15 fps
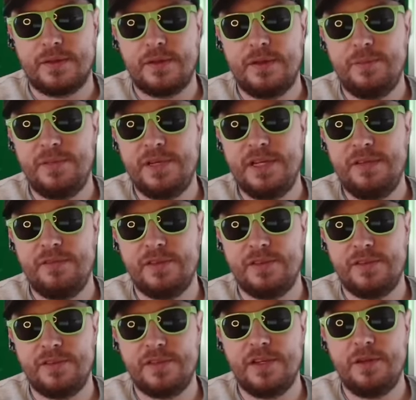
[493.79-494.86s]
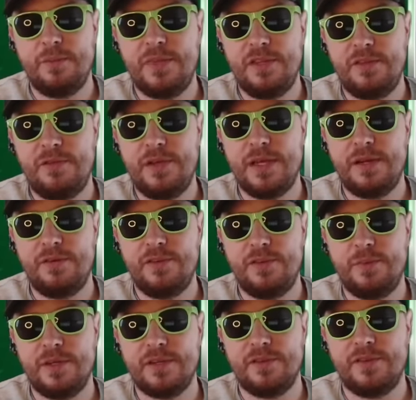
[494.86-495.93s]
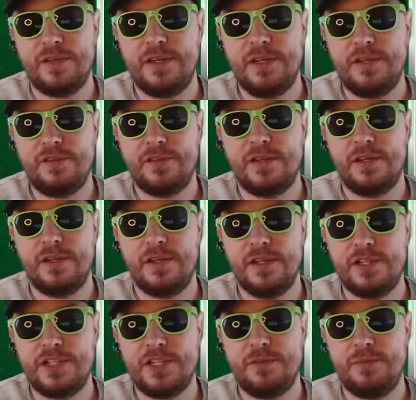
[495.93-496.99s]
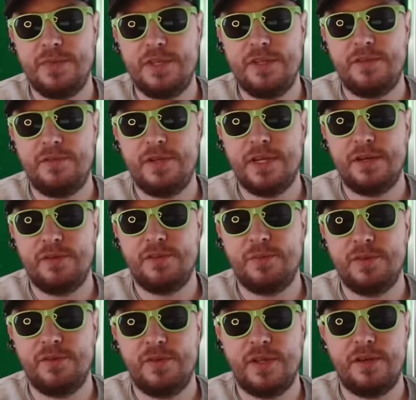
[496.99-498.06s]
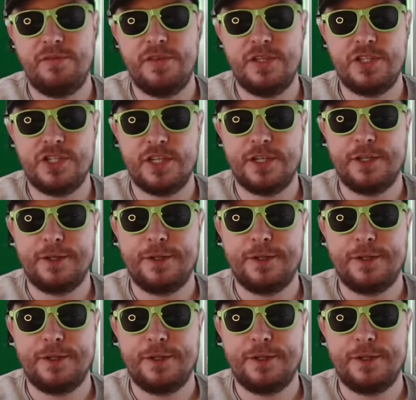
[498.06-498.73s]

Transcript: I can't believe this. It's going to be 300 spins. It is going to legit be 300 spins without a feature.